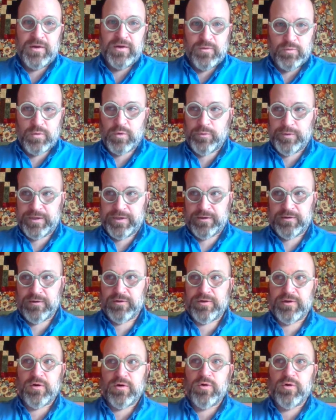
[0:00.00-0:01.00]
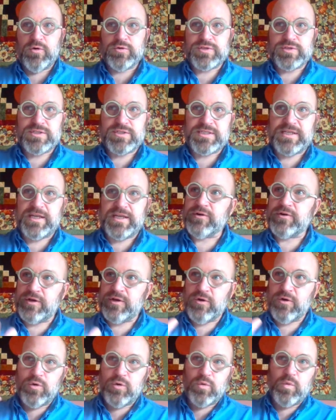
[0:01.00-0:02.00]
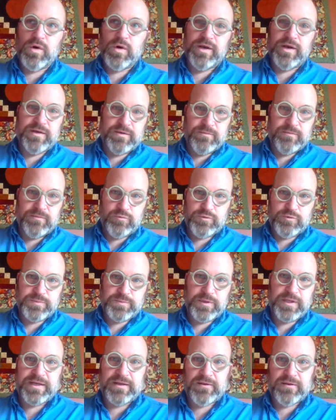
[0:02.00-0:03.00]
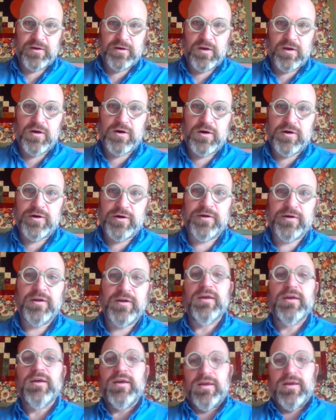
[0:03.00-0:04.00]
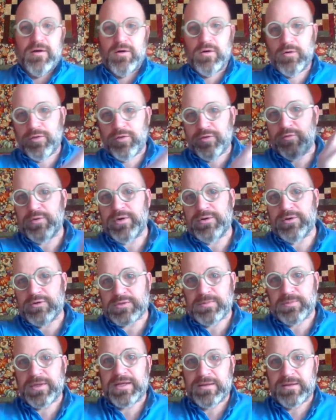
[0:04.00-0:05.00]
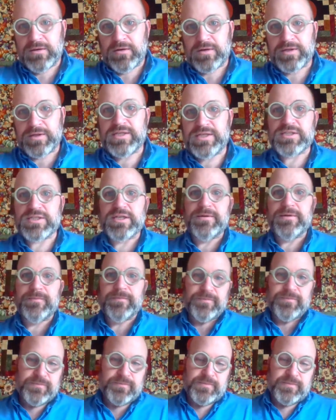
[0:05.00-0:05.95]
where we can look at holes and say, okay, hole 1 was playing a little hard, hole 3 was playing a little easy,